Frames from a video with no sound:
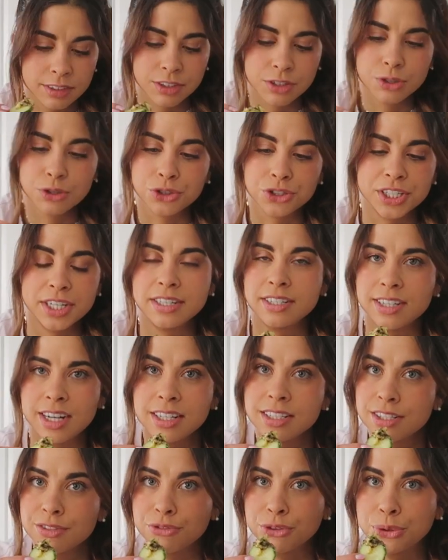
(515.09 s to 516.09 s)
nutrient
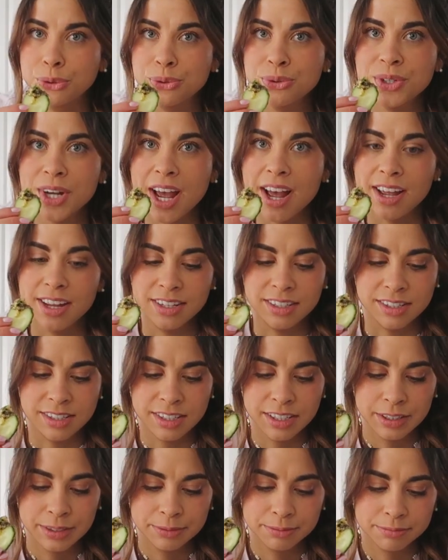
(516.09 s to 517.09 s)
dense food,
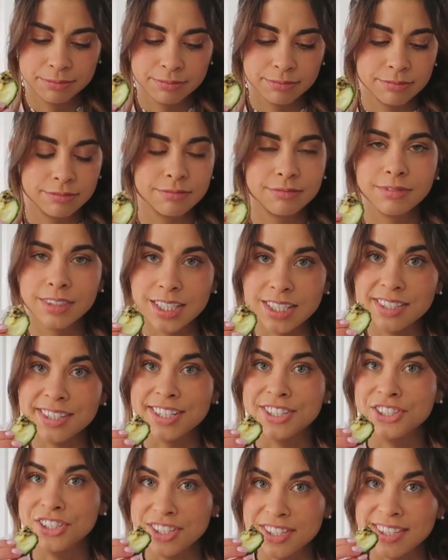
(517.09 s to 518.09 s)
and this
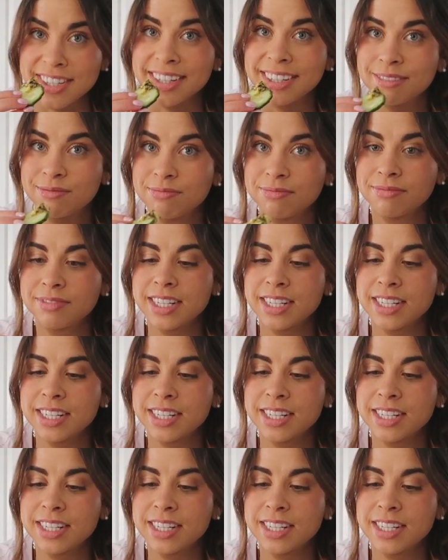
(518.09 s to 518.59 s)
dish is it.